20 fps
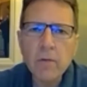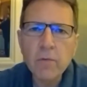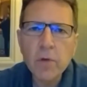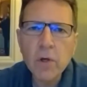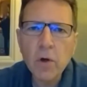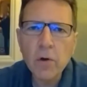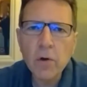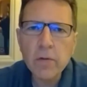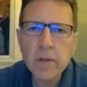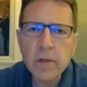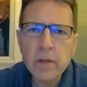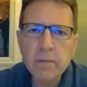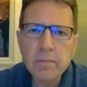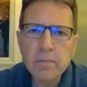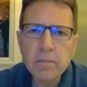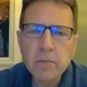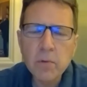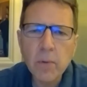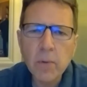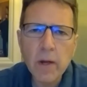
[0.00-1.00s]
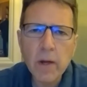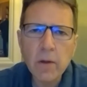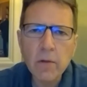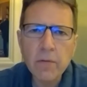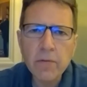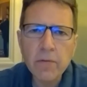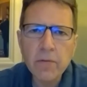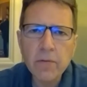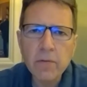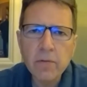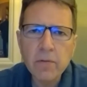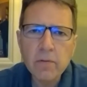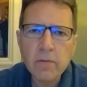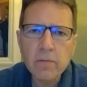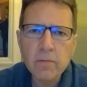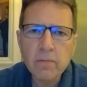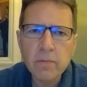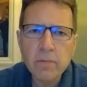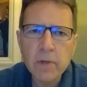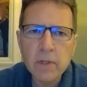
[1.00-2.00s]
got the 12th,
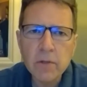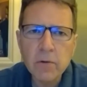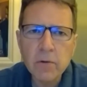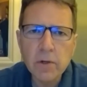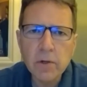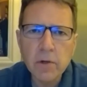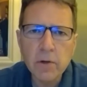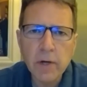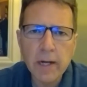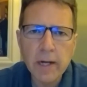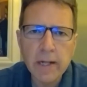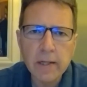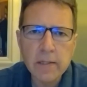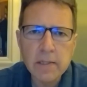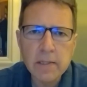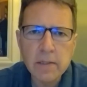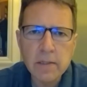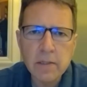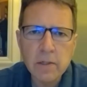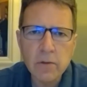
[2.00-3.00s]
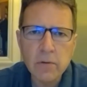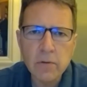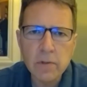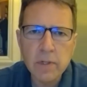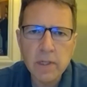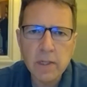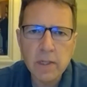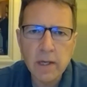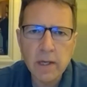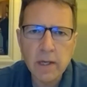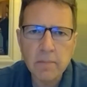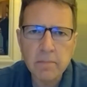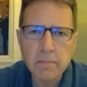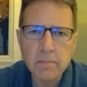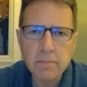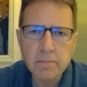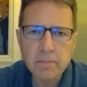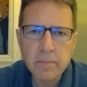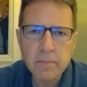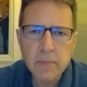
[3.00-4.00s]
Victoria or Allison? You know, the
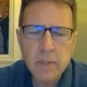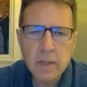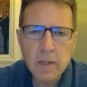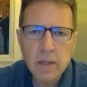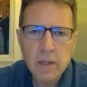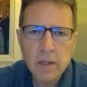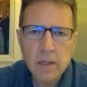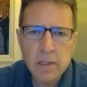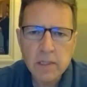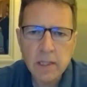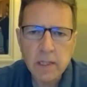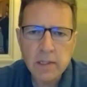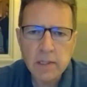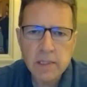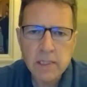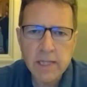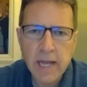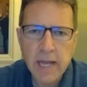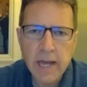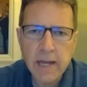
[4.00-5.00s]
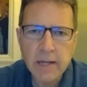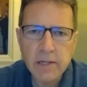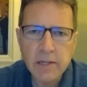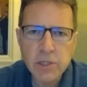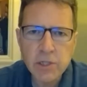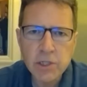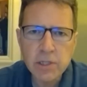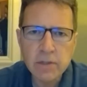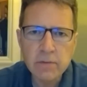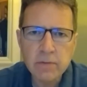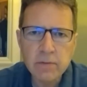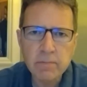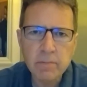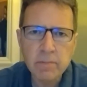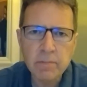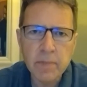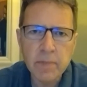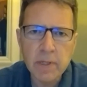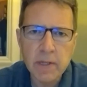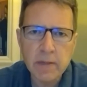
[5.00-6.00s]
um, it's like the sketch,
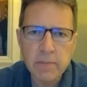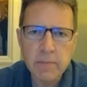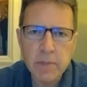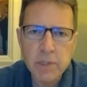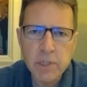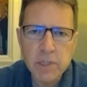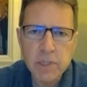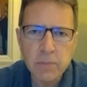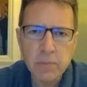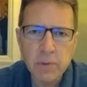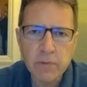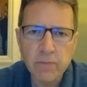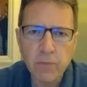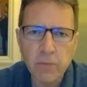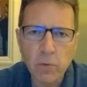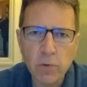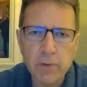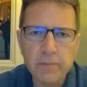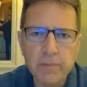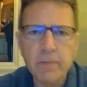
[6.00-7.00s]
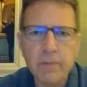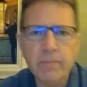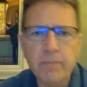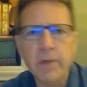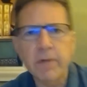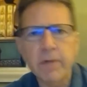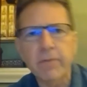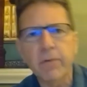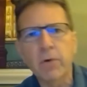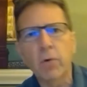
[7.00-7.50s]
the images with four of them for different